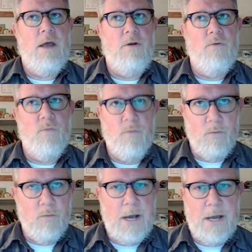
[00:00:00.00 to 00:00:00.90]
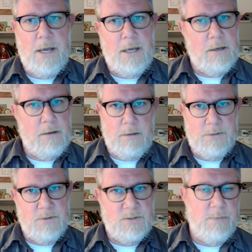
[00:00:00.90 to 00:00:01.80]
and why
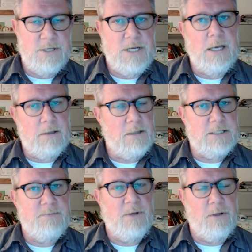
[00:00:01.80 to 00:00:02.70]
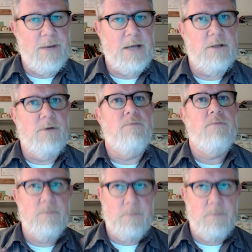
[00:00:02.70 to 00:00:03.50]
is there so much ink that's spilled about them?